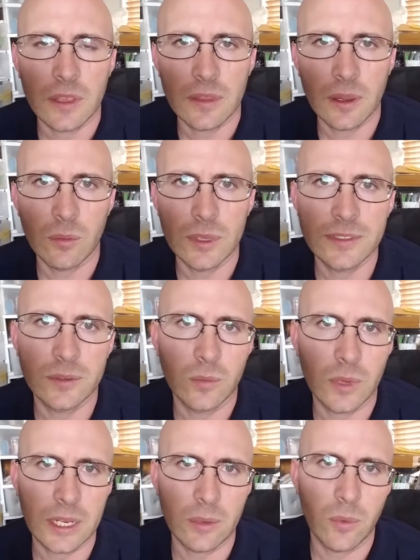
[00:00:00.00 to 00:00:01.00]
that wasn't
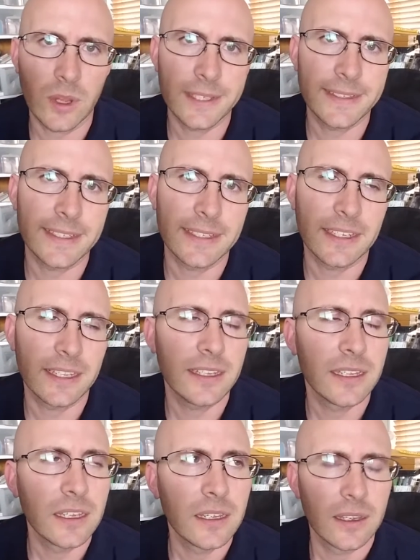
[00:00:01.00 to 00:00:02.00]
what he wanted,
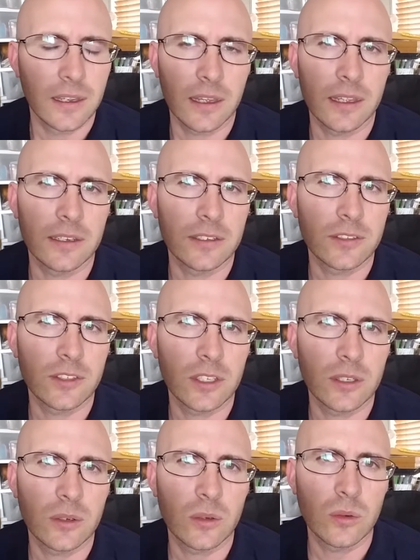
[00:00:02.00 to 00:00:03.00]
and
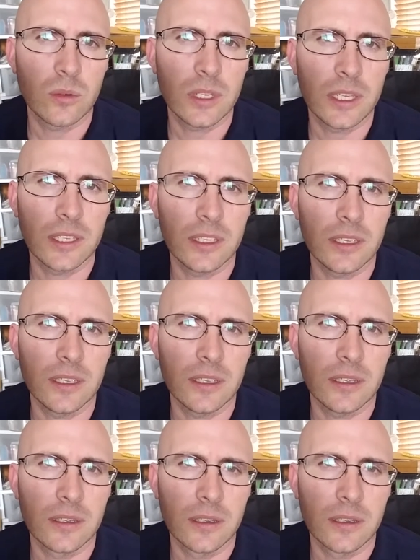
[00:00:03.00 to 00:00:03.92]
so he